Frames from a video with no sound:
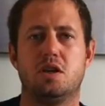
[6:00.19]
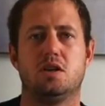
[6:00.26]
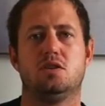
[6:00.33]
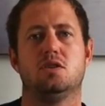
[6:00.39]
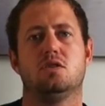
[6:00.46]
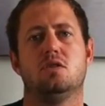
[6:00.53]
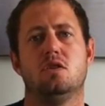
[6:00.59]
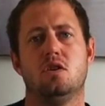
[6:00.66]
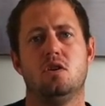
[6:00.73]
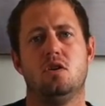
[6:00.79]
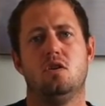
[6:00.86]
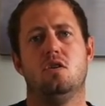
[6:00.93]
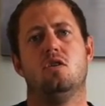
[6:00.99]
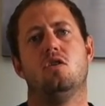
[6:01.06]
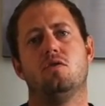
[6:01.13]
section
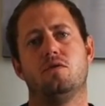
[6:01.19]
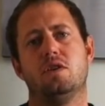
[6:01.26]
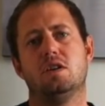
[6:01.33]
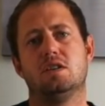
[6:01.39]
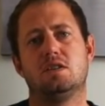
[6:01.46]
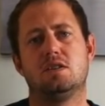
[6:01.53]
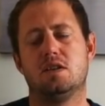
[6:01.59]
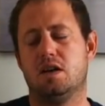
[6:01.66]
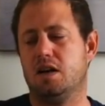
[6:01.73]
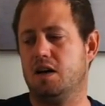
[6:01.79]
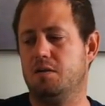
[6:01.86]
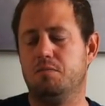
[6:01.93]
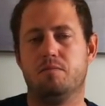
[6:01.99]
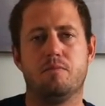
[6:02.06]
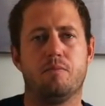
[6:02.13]
of this
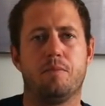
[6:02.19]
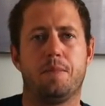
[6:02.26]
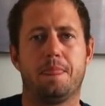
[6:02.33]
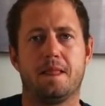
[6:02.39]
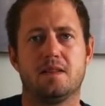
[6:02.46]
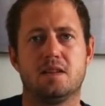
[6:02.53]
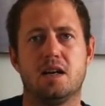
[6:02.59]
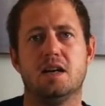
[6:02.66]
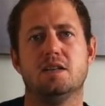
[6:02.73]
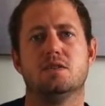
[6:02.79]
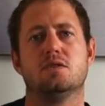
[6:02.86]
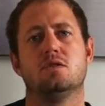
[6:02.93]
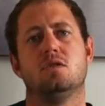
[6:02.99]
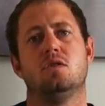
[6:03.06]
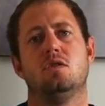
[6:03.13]
um,
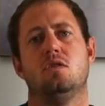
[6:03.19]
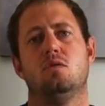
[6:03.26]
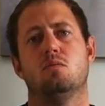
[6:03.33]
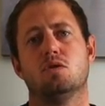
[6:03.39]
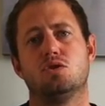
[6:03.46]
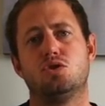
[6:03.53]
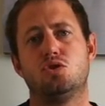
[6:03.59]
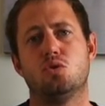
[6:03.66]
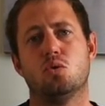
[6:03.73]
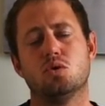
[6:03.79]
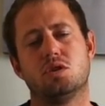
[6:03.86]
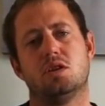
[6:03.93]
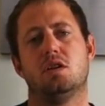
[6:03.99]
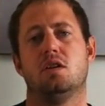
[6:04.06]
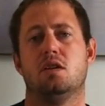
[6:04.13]
trace was
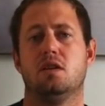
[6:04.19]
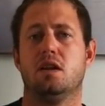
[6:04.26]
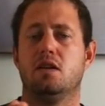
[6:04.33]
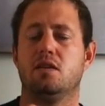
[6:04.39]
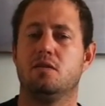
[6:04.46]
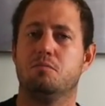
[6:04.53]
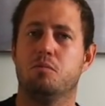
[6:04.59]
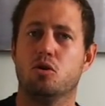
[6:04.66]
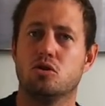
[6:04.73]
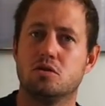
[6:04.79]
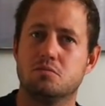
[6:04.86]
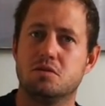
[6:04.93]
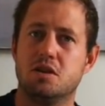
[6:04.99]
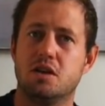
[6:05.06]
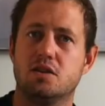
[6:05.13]
shorter than the
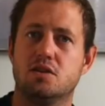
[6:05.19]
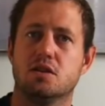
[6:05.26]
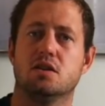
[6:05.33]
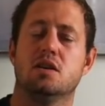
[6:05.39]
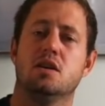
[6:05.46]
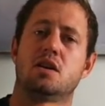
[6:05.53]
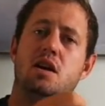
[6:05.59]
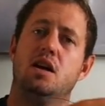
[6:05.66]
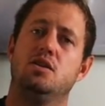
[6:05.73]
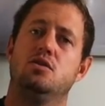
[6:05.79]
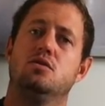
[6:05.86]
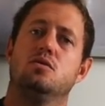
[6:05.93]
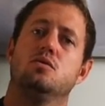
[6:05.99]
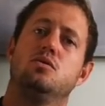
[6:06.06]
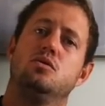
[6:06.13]
bottom section, and
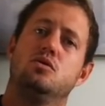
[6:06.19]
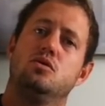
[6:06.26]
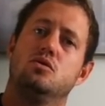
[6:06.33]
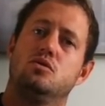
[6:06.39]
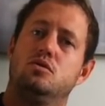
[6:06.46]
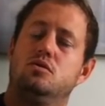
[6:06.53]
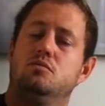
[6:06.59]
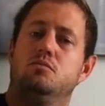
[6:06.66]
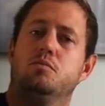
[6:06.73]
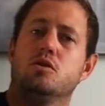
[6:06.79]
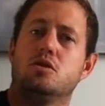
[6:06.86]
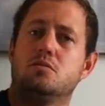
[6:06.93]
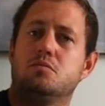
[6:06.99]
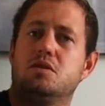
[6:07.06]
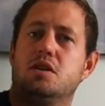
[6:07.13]
your, your, your
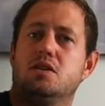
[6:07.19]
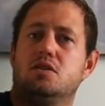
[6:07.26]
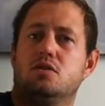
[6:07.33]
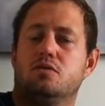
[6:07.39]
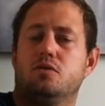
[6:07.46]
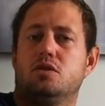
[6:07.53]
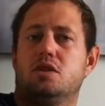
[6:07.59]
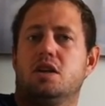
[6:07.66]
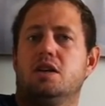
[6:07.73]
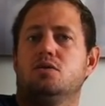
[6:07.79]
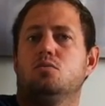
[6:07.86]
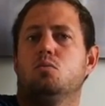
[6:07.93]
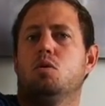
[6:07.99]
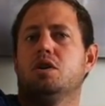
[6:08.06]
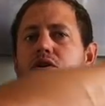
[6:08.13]
bottom section of your
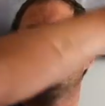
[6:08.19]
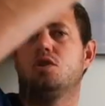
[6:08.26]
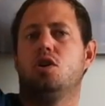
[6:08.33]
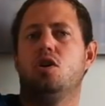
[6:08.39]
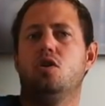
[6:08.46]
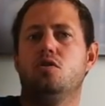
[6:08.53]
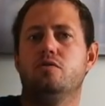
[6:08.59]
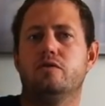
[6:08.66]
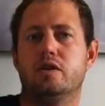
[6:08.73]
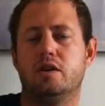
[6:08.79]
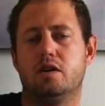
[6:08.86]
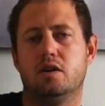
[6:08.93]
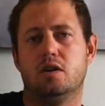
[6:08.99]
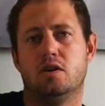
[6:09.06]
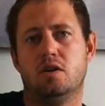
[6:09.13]
trace washed over